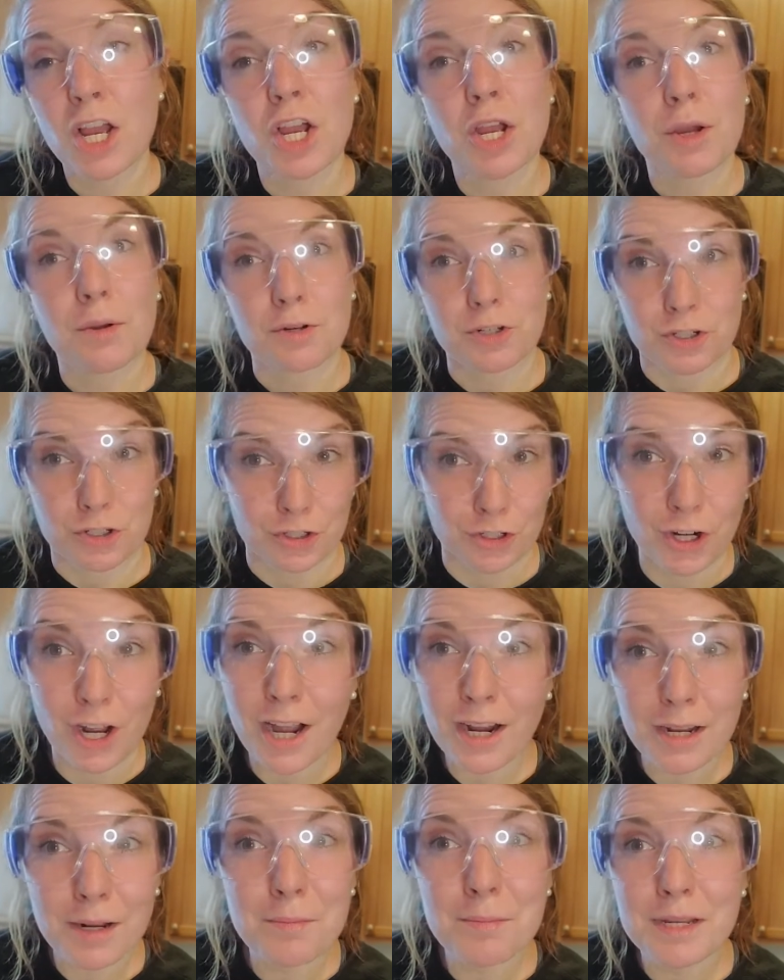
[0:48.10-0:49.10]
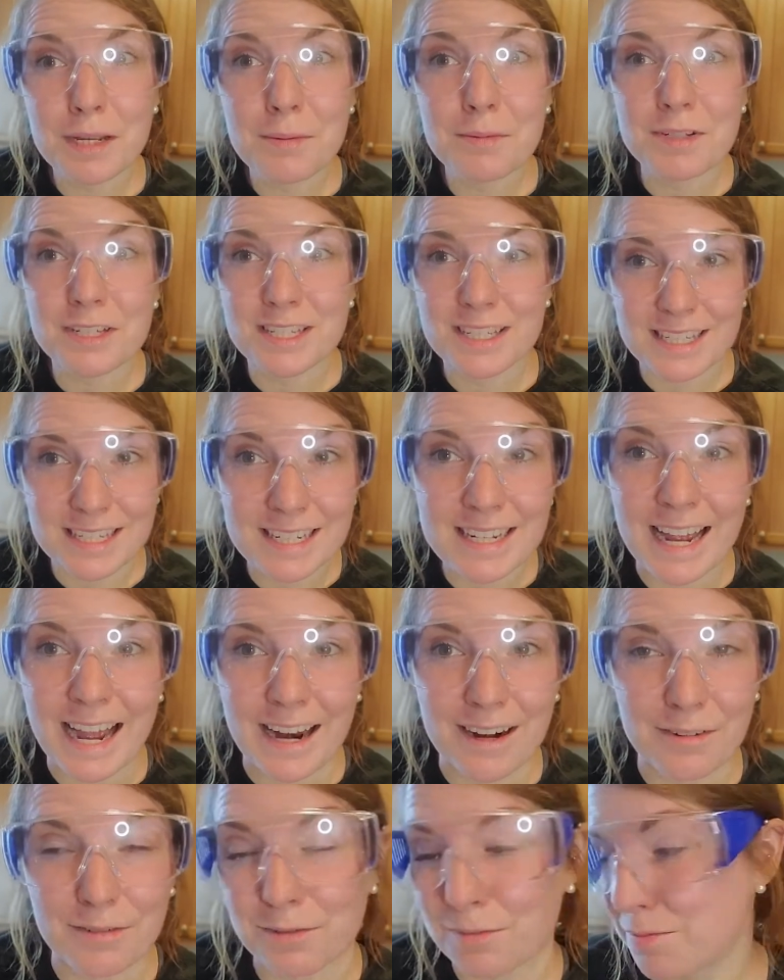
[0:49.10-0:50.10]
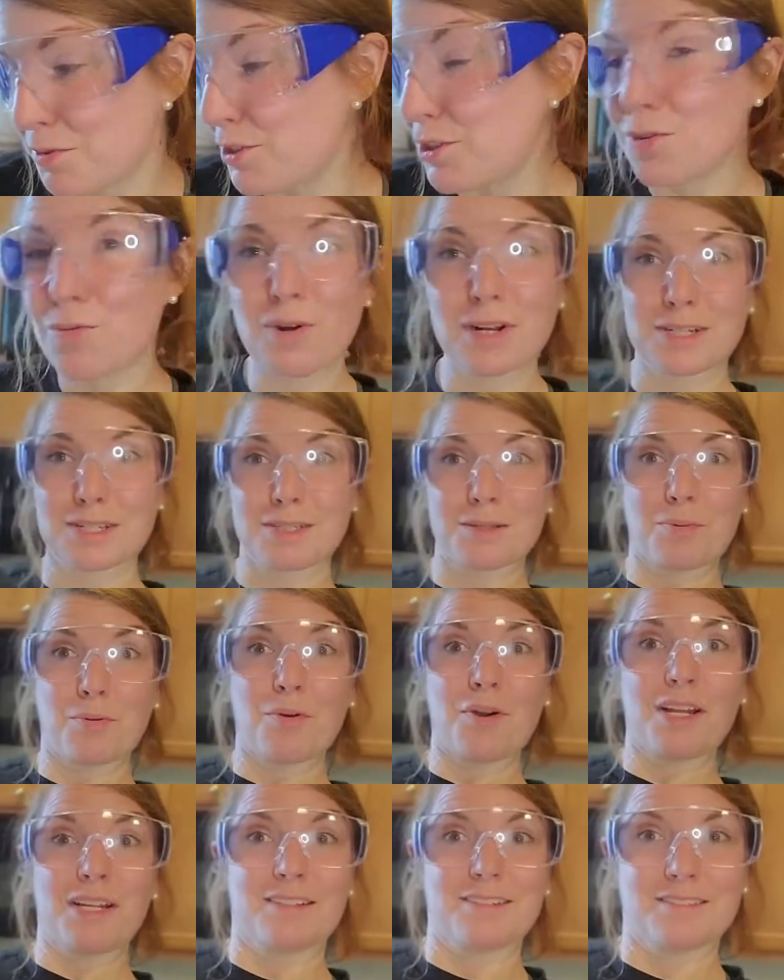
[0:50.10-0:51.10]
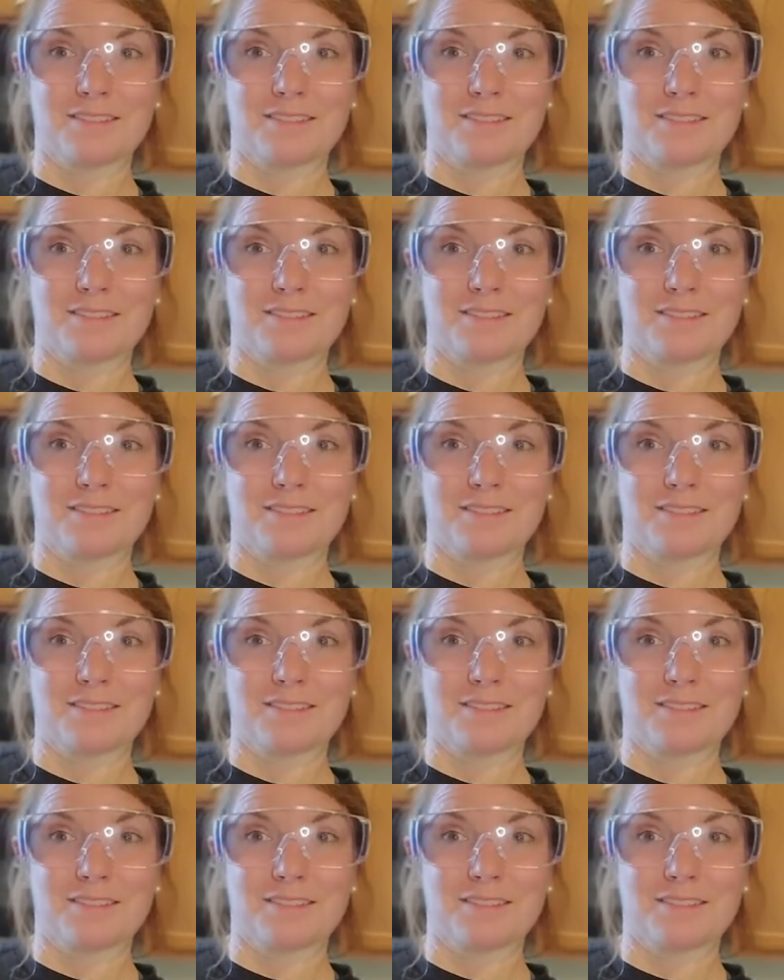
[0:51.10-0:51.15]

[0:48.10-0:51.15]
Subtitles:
But you're not going to be able to see out of them, so what's the point?